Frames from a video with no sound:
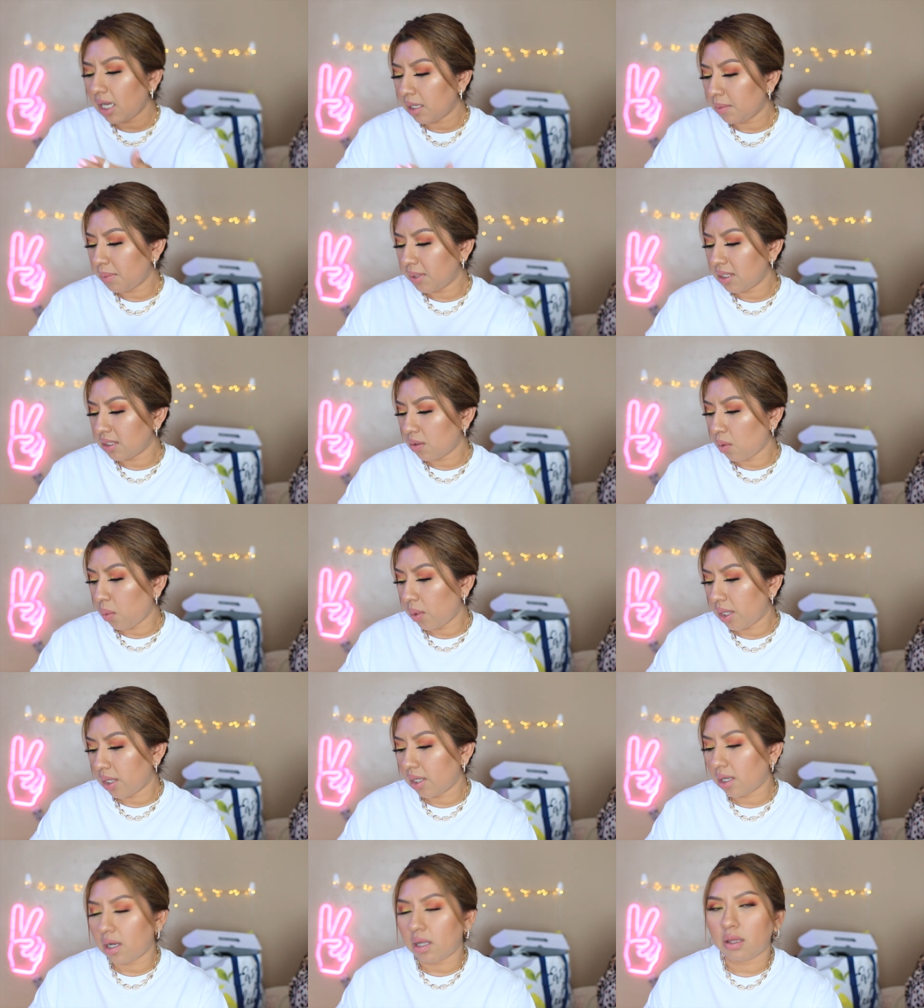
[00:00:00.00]
I've been
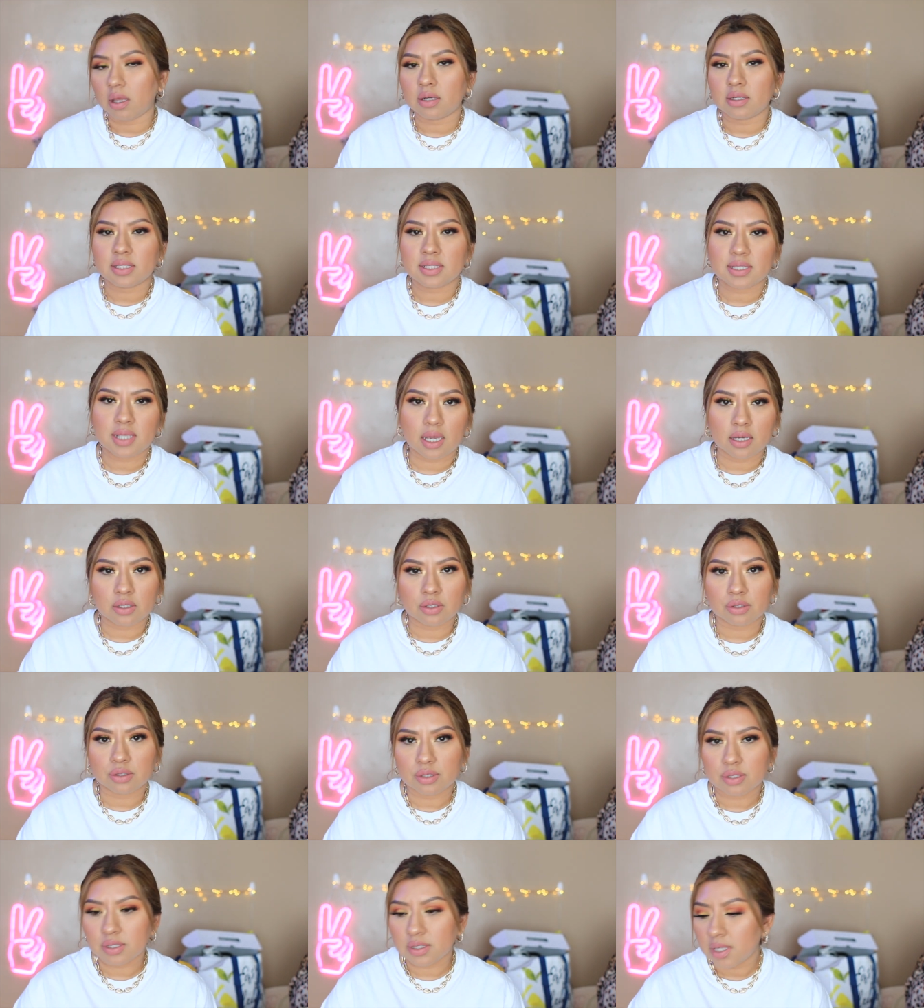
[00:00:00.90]
wearing a lot of
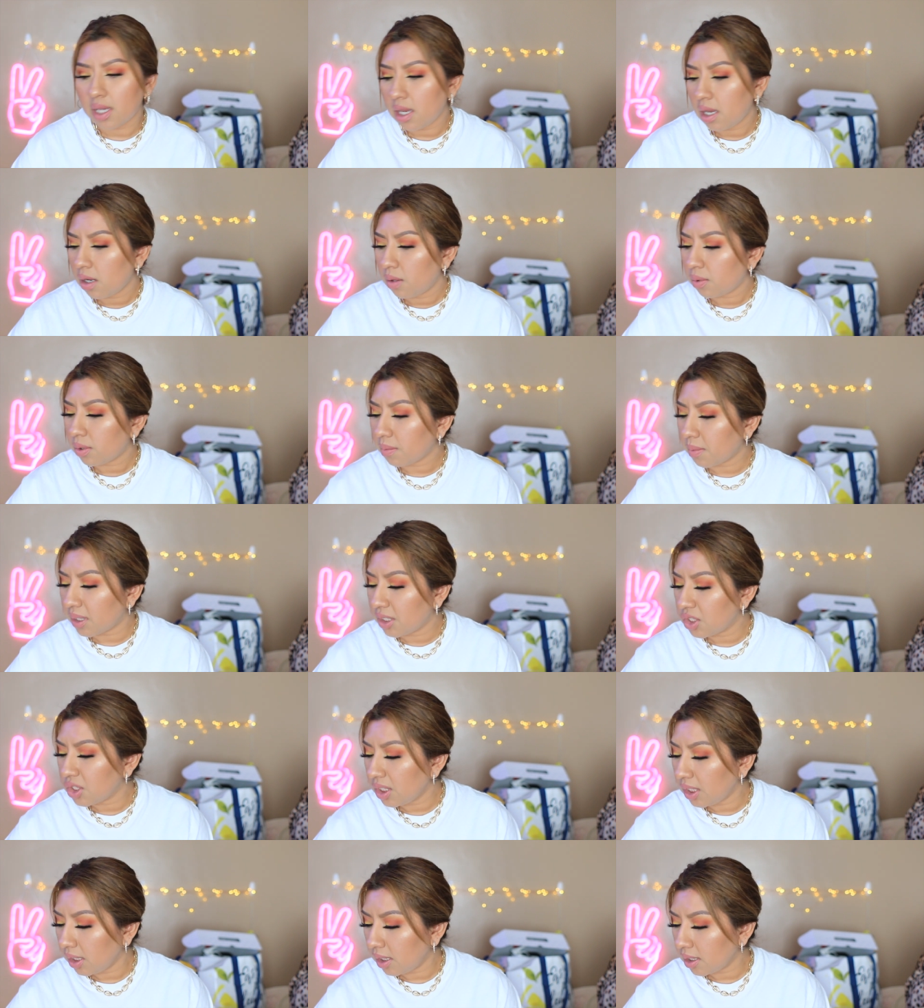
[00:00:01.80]
sandals with my
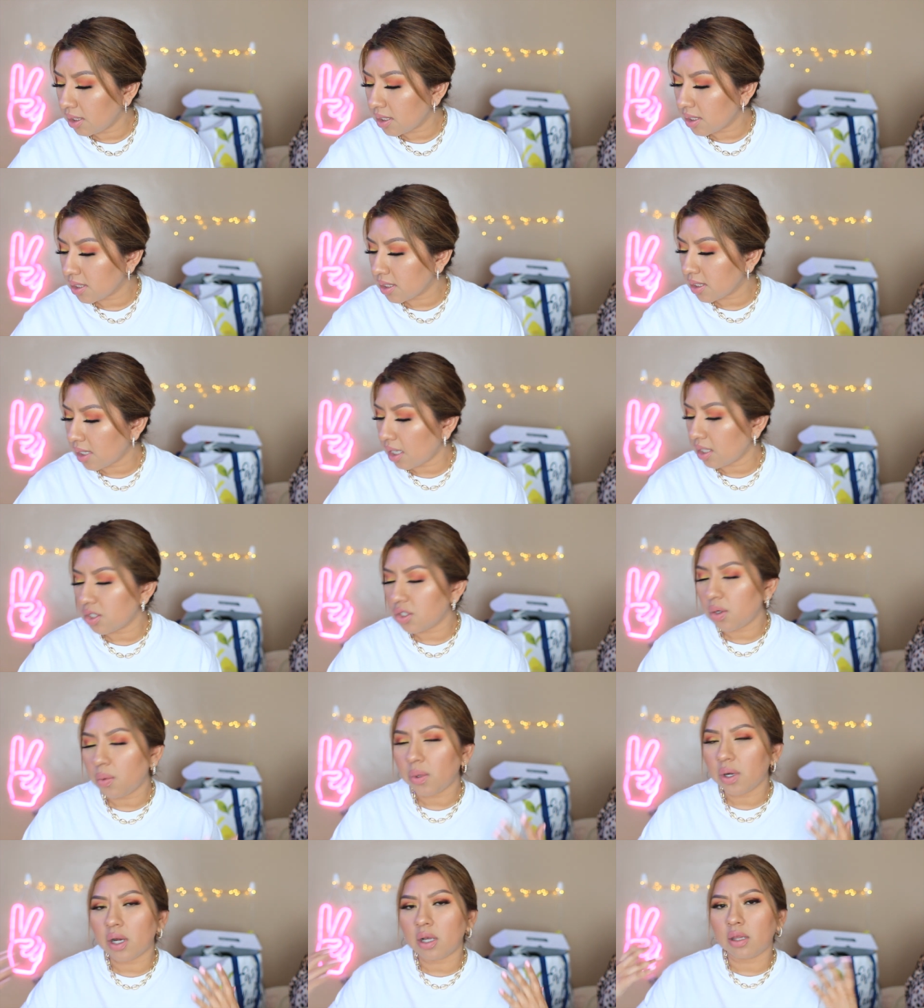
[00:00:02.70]
jeans I
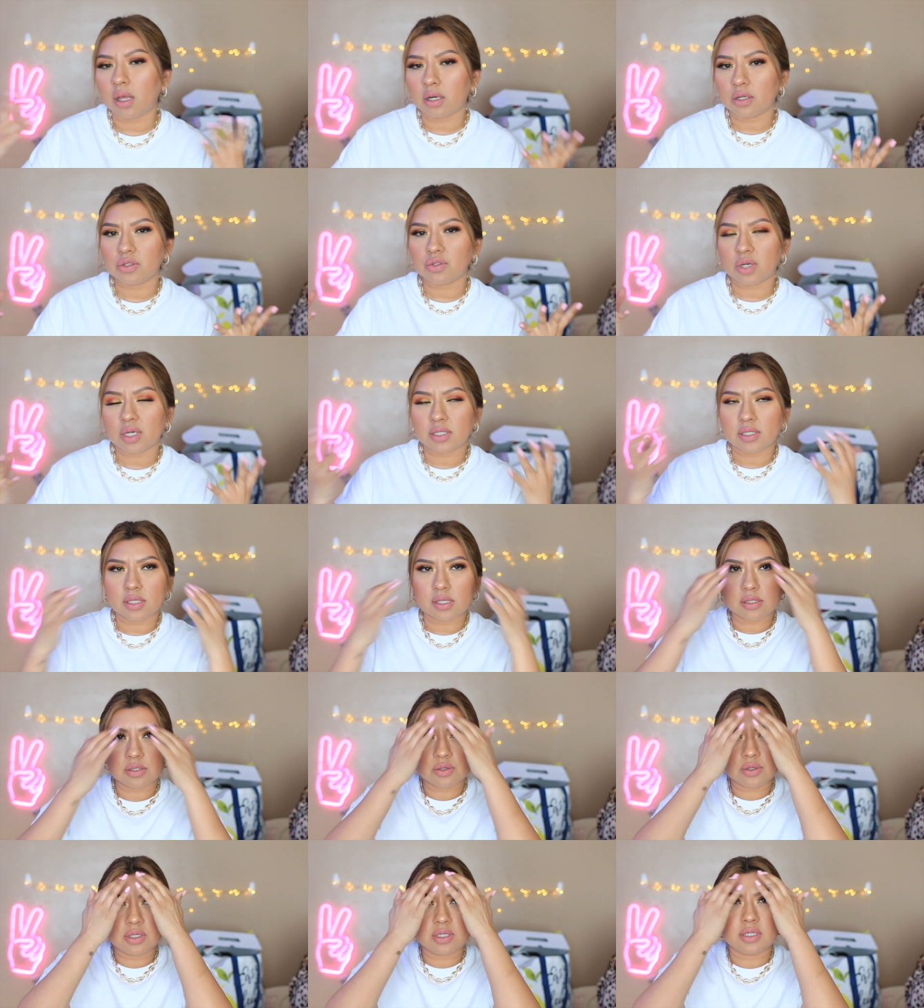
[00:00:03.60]
don't wear a lot of
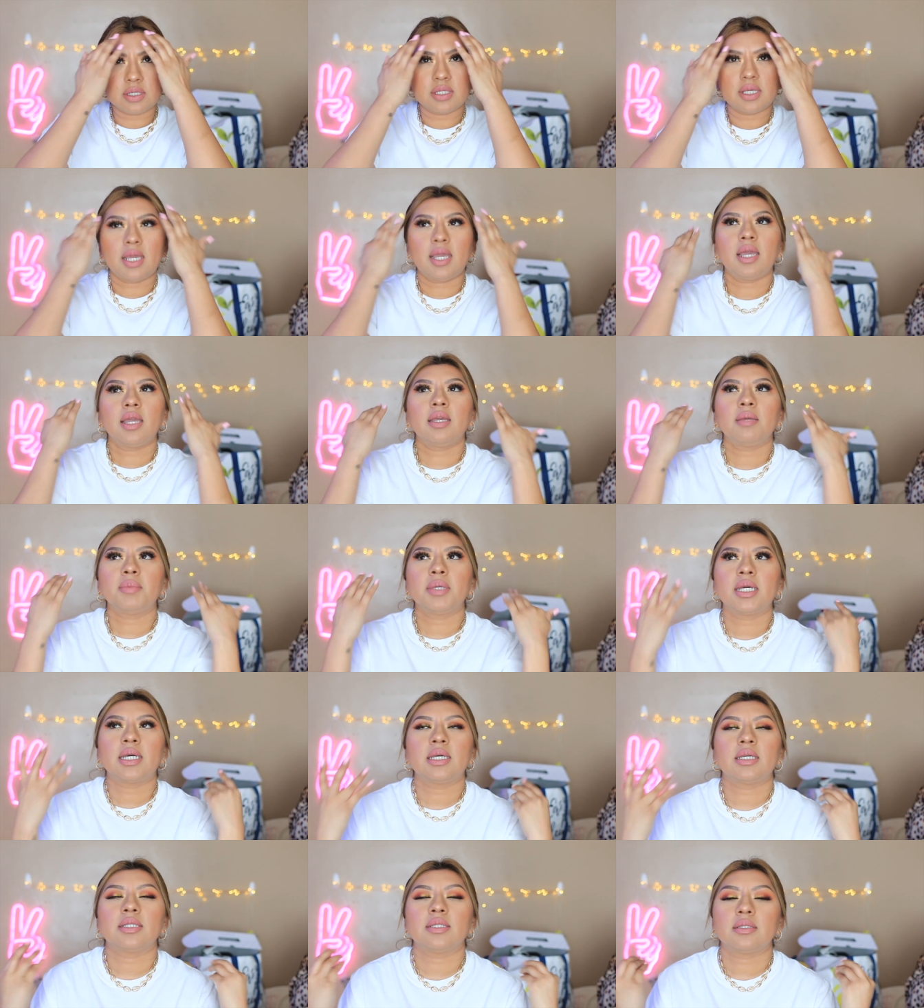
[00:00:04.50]
dresses during the day
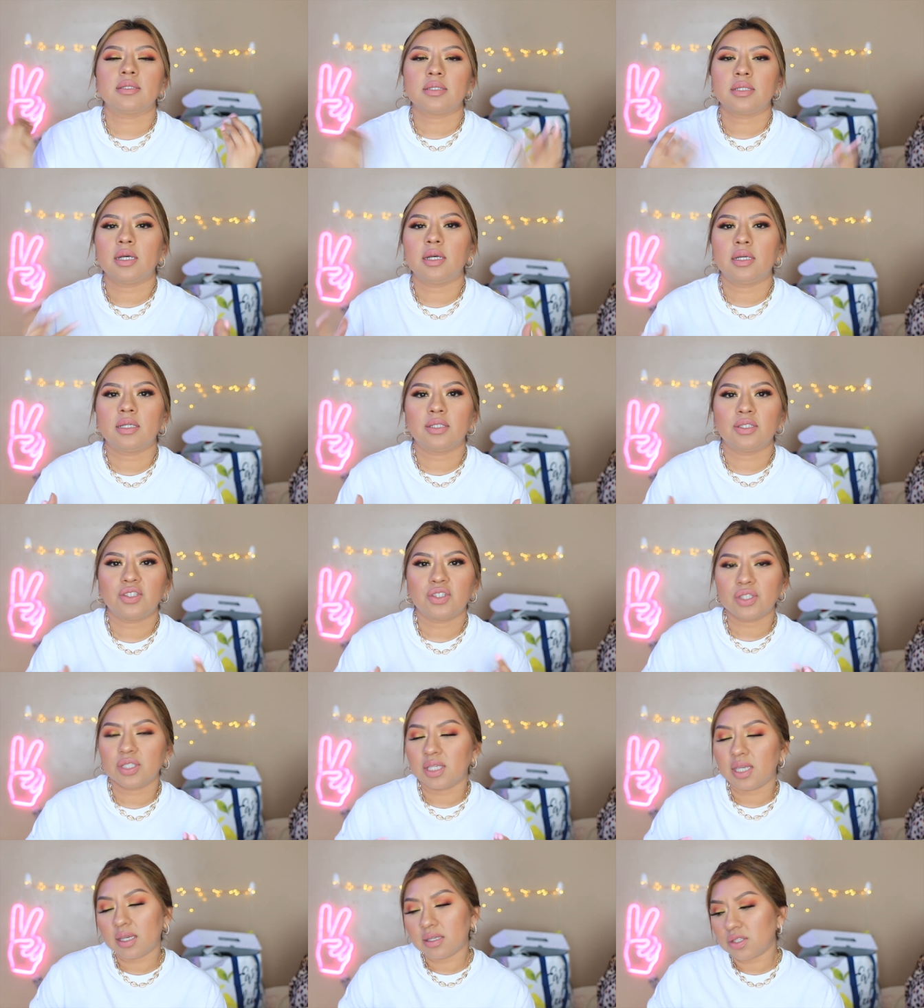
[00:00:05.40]
because oh, it
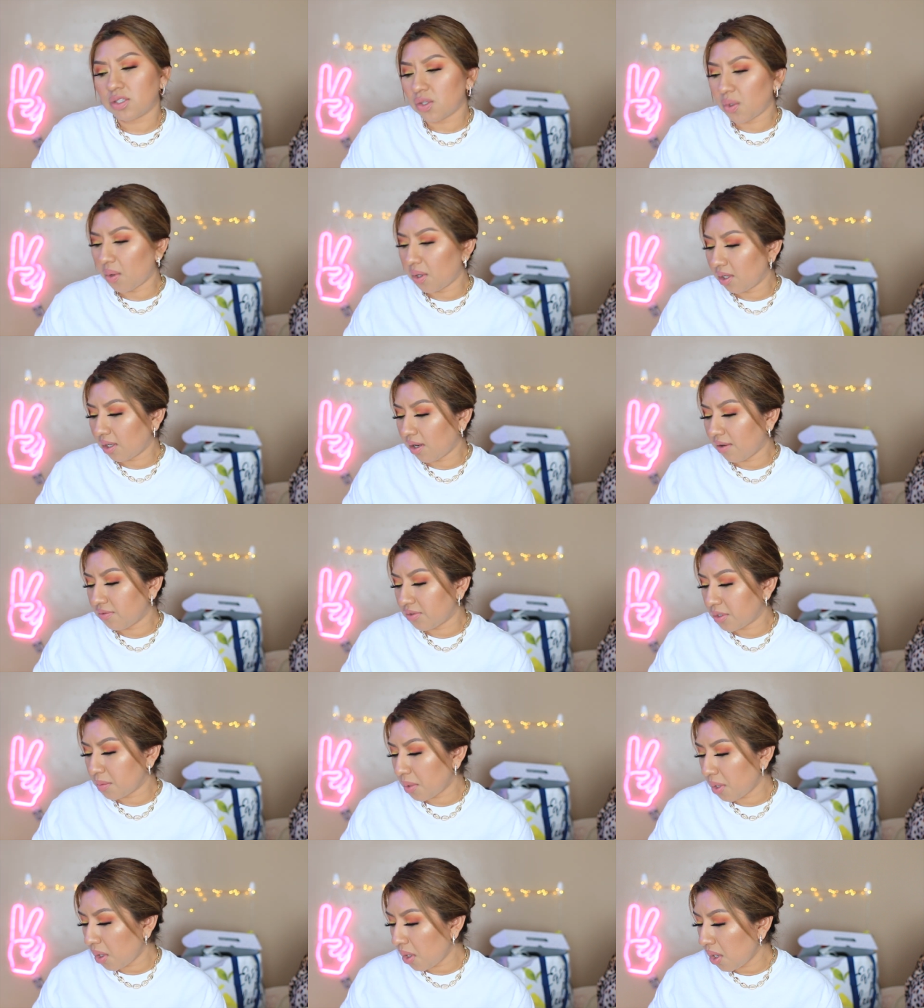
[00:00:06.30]
just gets so
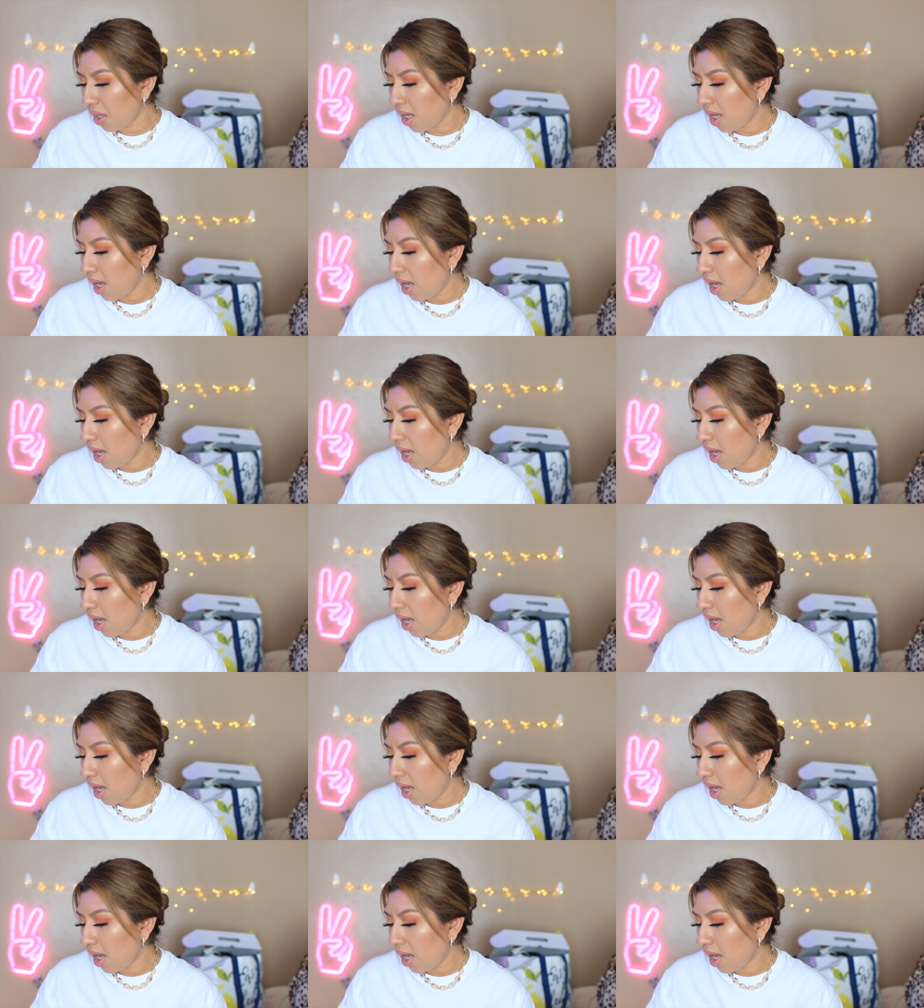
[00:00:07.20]
uncomfortable